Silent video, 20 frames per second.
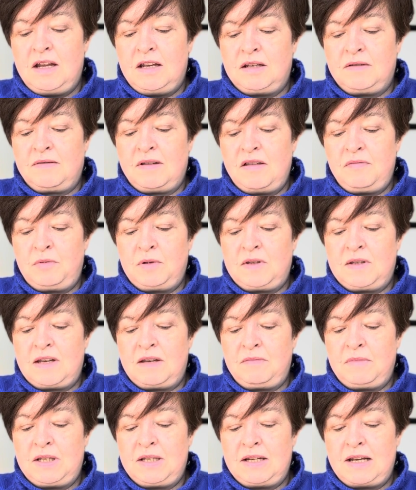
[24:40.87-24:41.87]

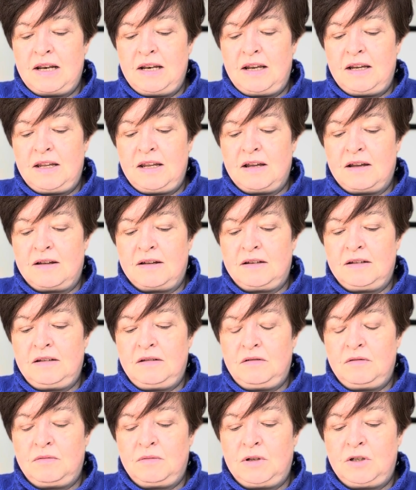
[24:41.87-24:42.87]
12% metallic yarn,
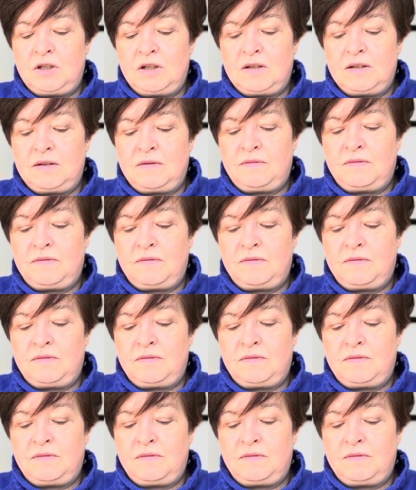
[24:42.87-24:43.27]
which is